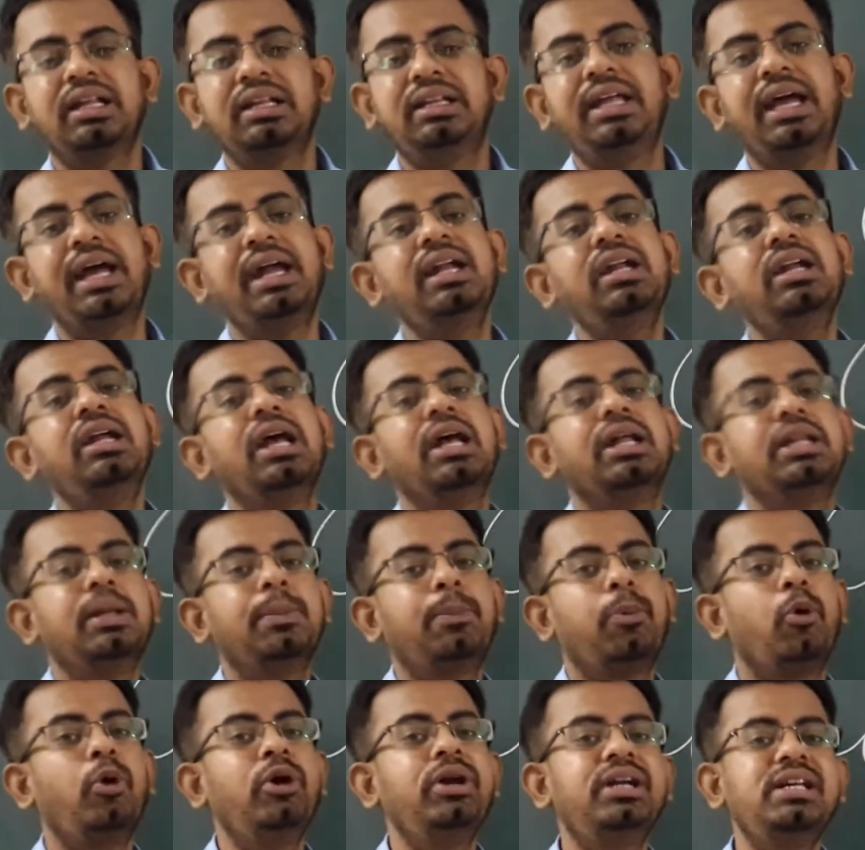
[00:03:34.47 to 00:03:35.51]
Then the
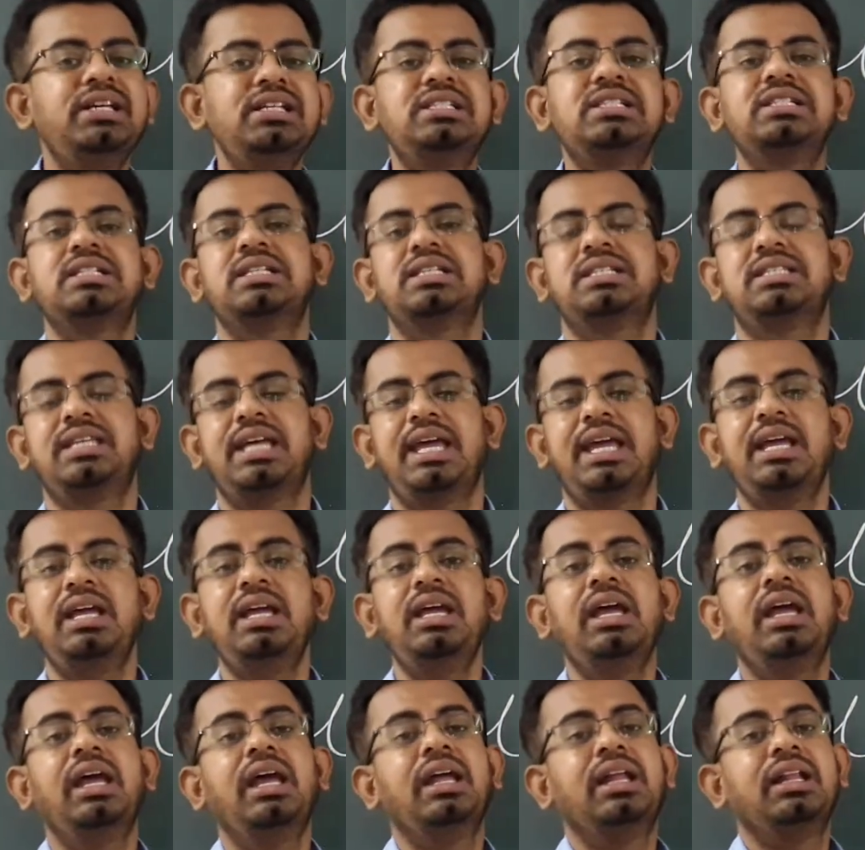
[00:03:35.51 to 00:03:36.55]
poet is
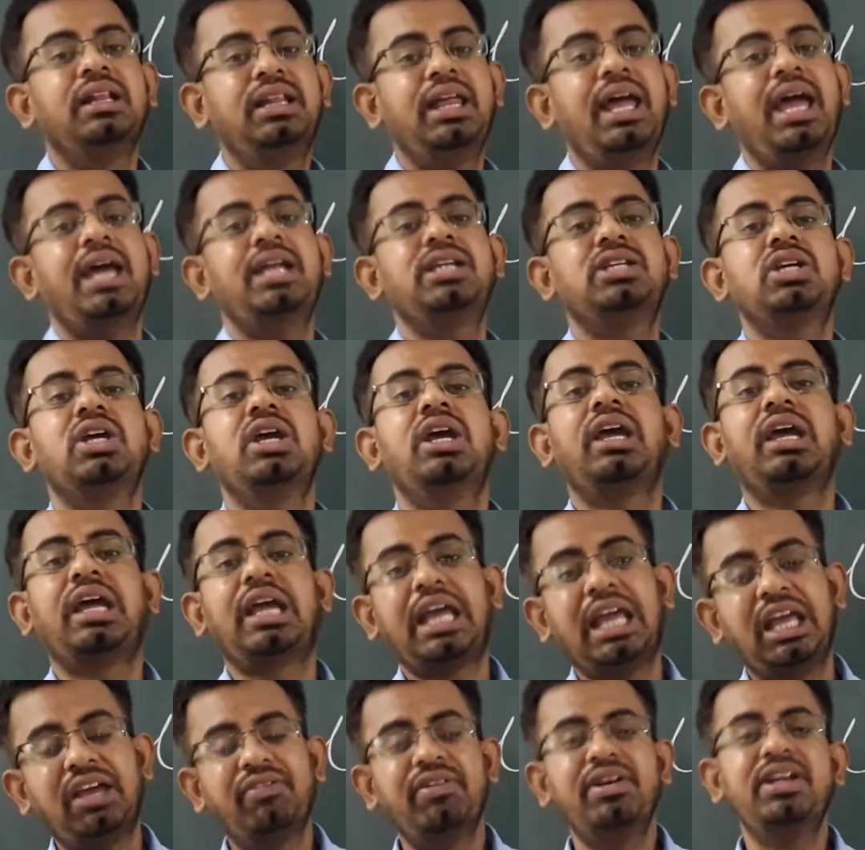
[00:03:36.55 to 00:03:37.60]
saying
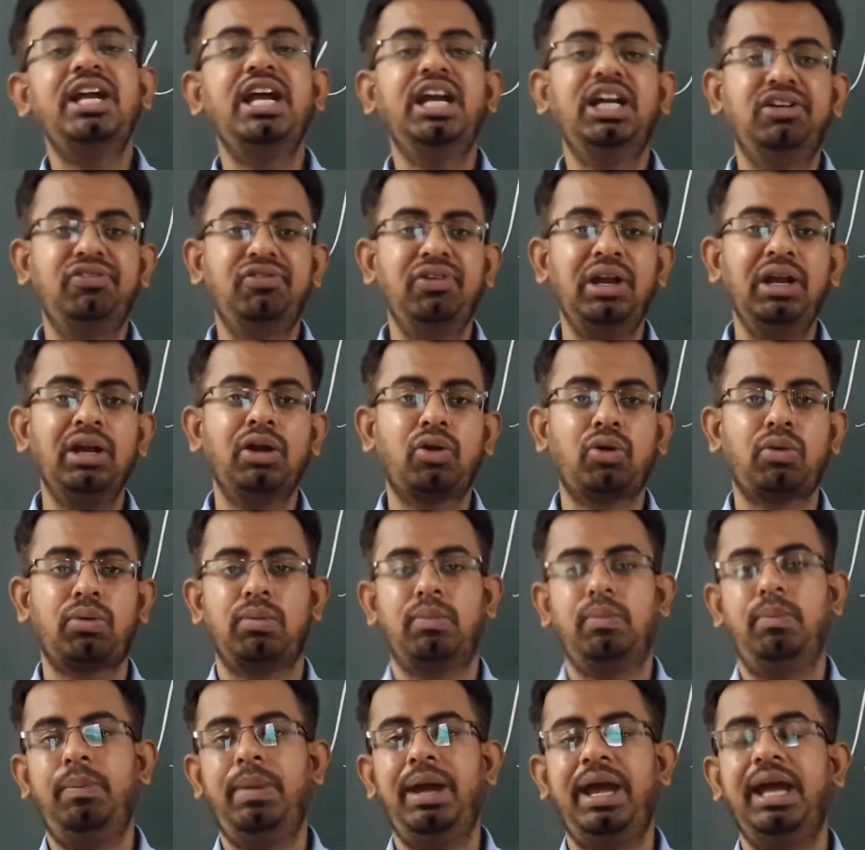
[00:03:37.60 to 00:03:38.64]
that even it will
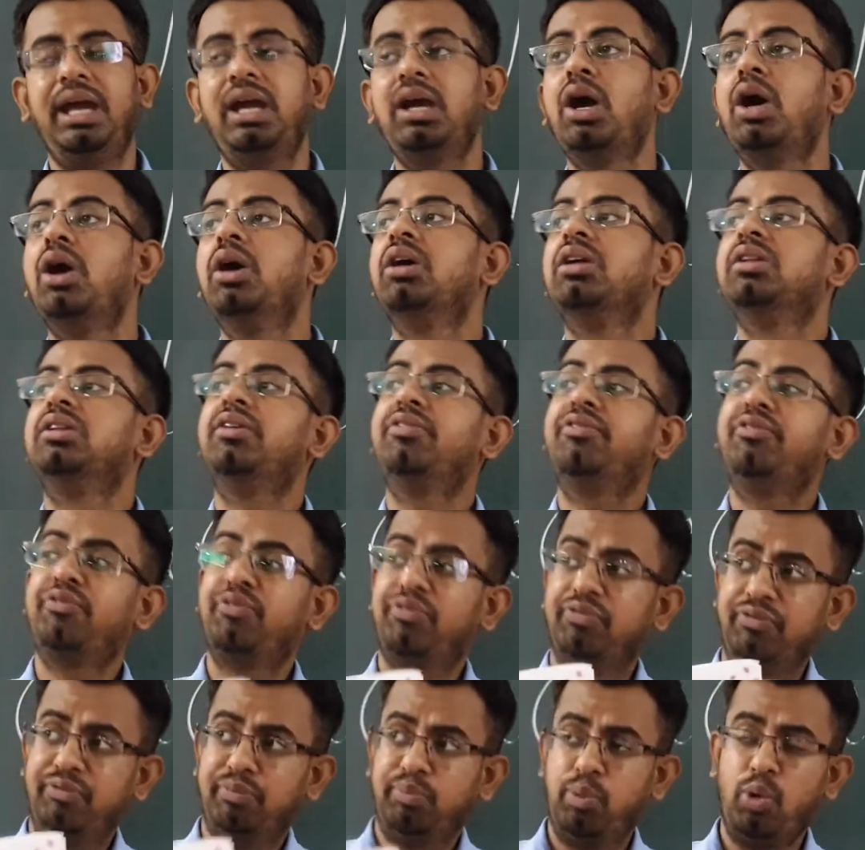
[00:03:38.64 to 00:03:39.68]
make the
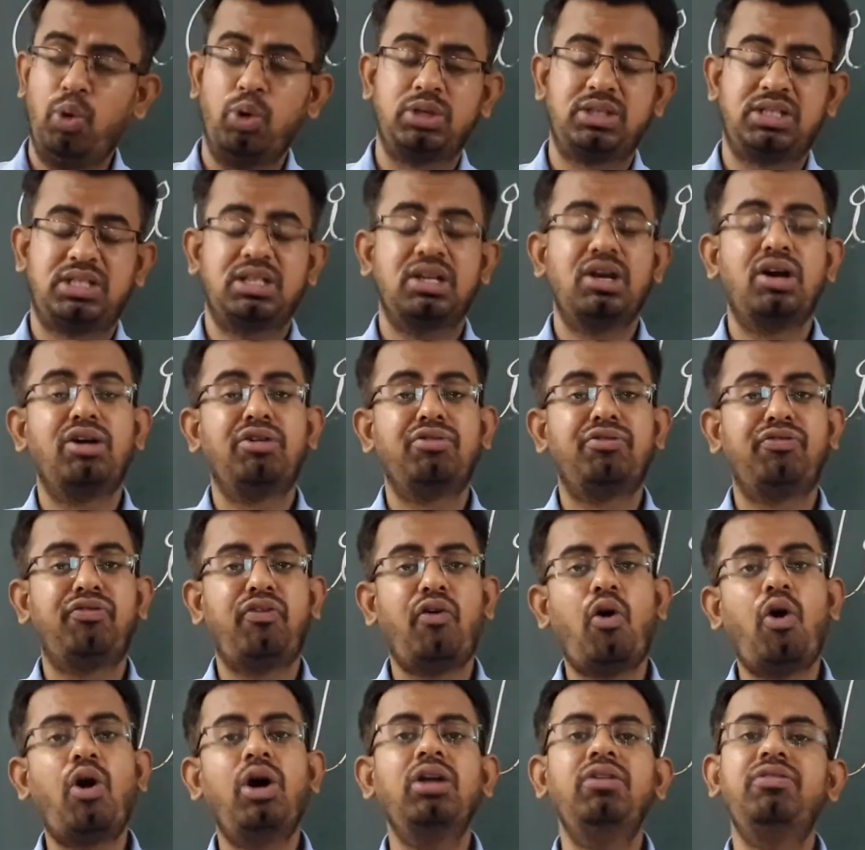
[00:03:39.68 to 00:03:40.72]
books
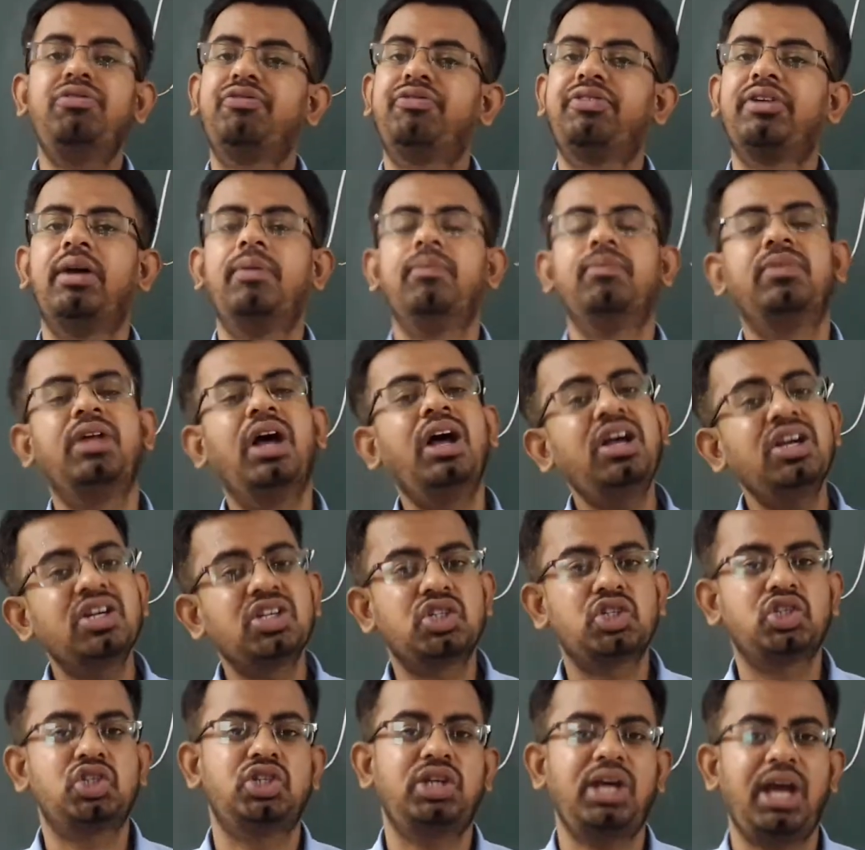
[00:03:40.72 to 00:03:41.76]
fall from the
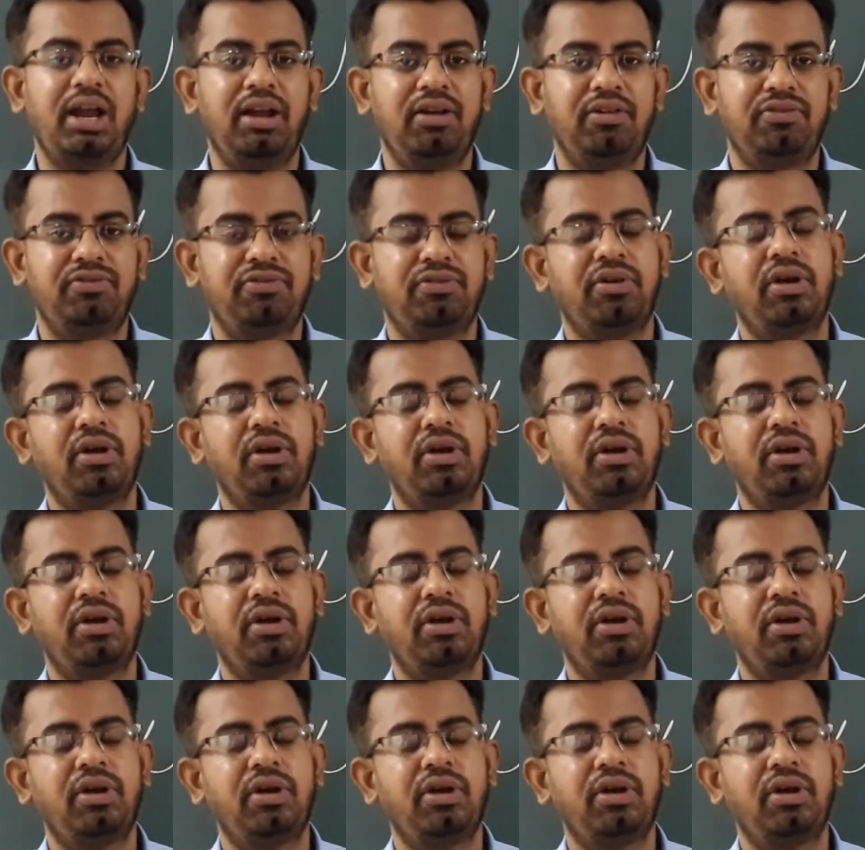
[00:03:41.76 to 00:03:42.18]
shelf.